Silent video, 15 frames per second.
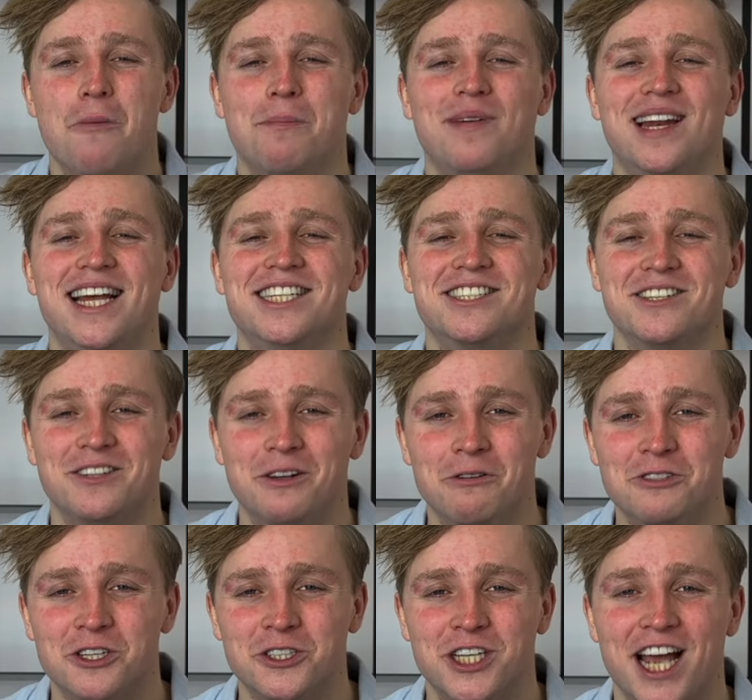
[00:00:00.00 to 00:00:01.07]
please do
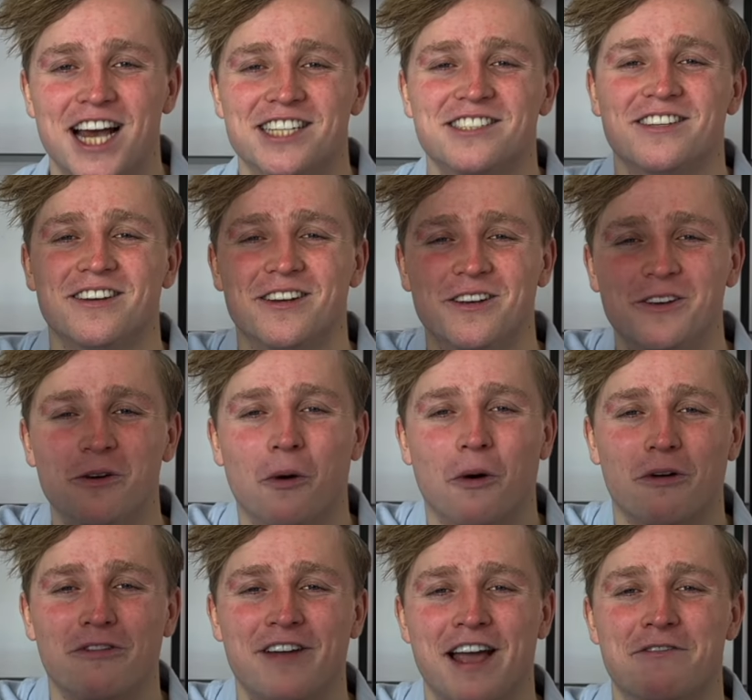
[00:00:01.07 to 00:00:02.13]
suggest
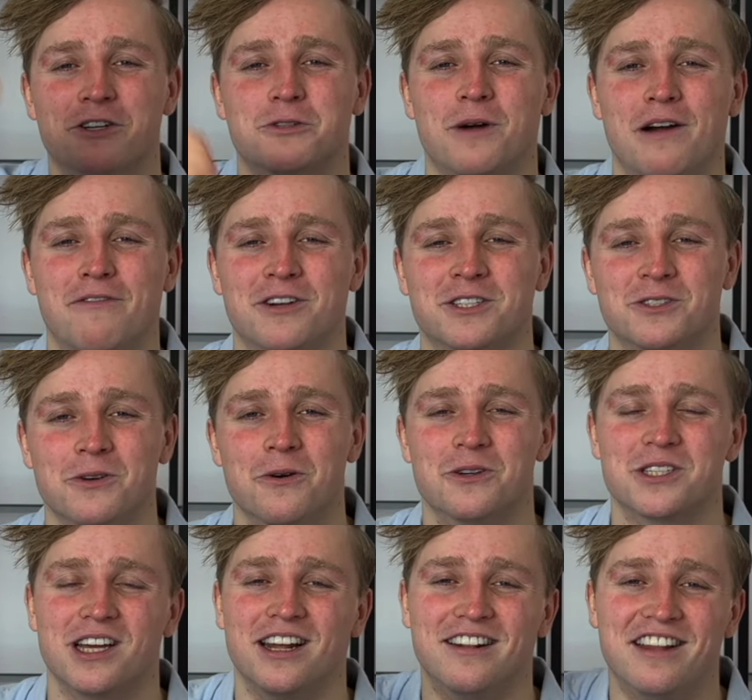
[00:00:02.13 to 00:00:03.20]
your favorite graphite stocks
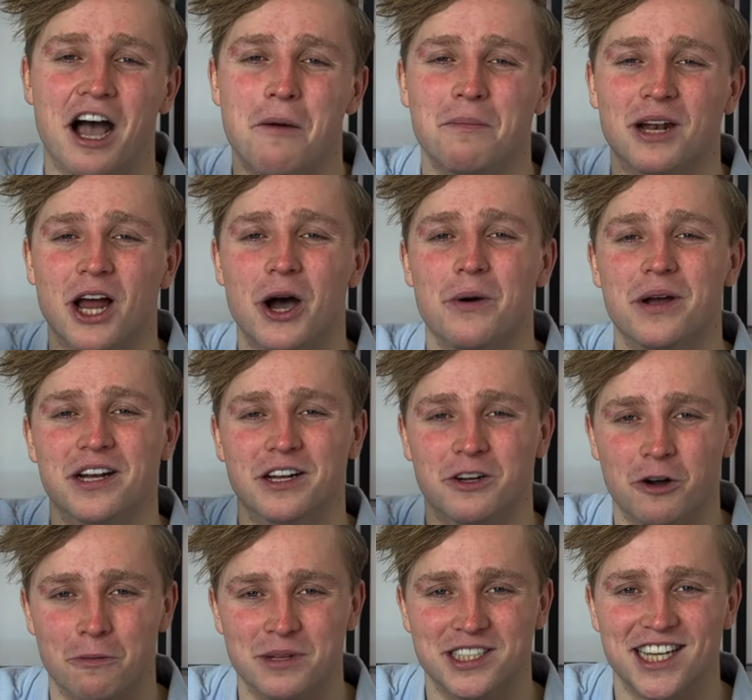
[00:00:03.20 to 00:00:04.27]
down below in the
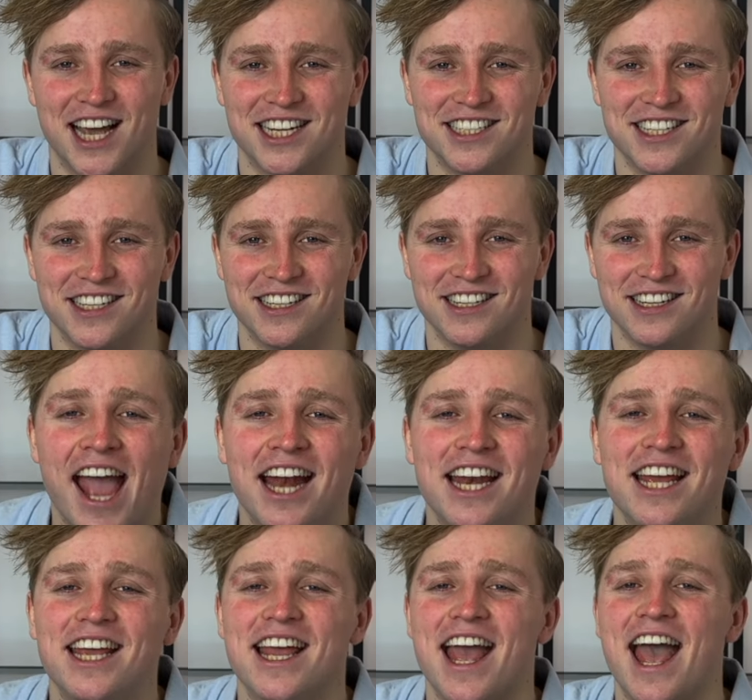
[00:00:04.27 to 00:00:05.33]
comment section.
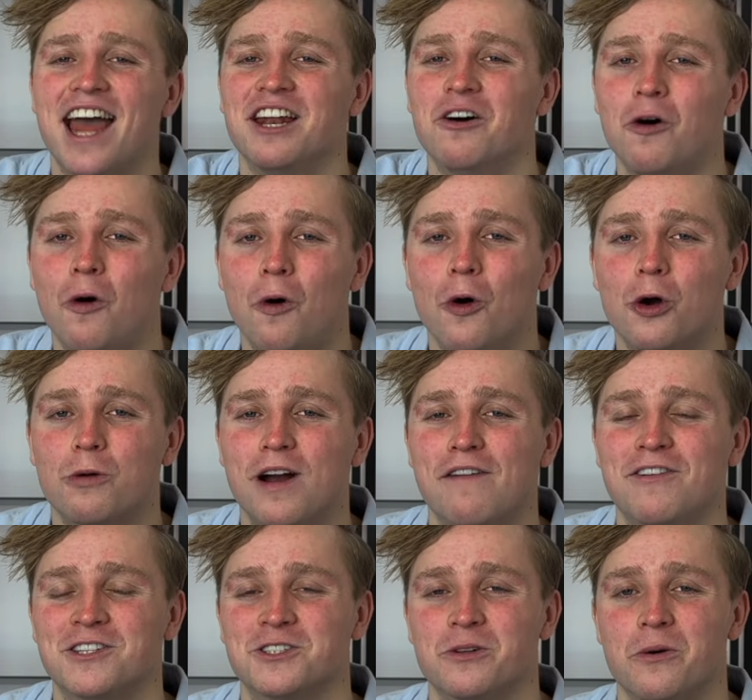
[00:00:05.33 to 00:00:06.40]
Any and all
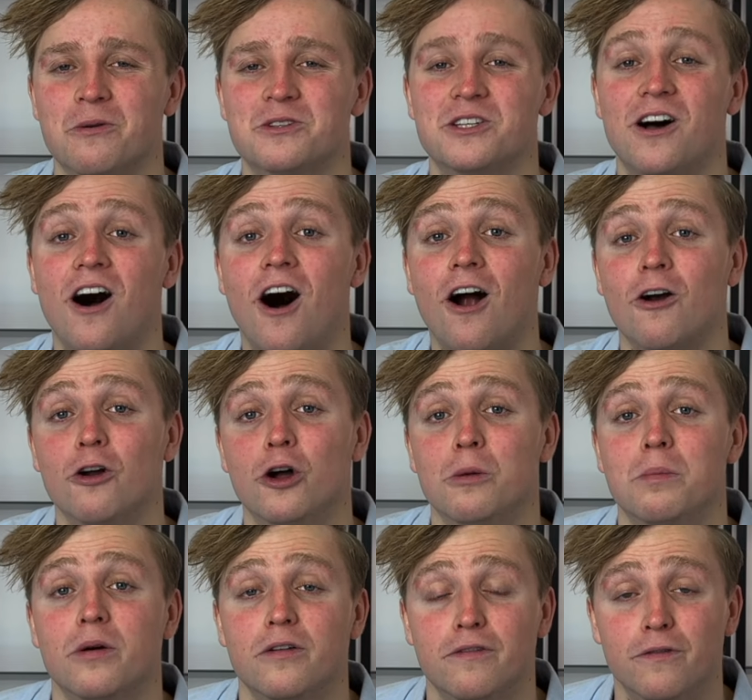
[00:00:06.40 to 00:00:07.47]
graphite stocks are up
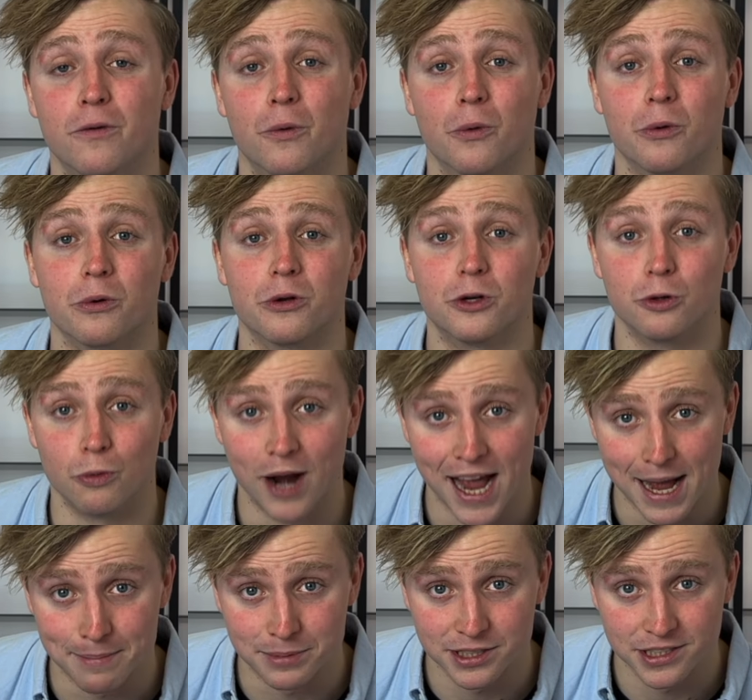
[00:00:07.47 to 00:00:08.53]
for
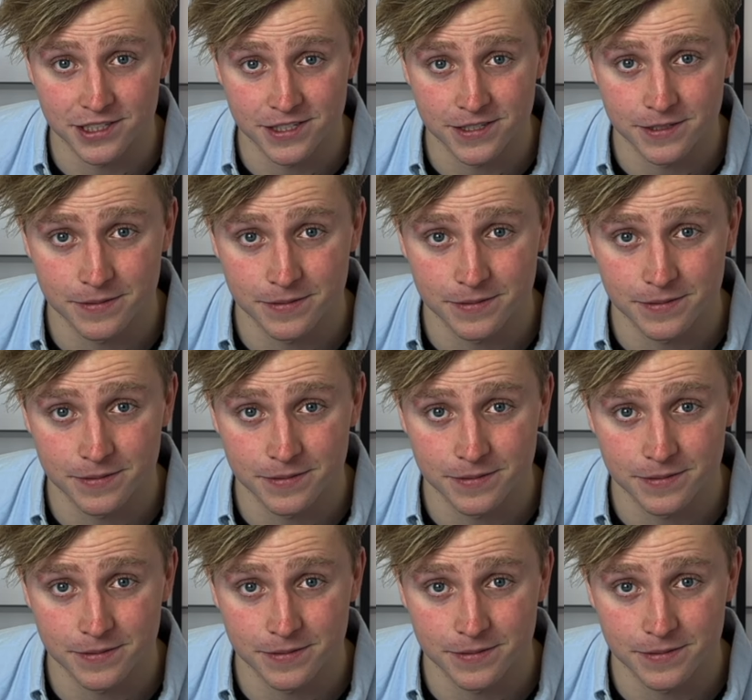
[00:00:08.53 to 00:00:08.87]
grabs.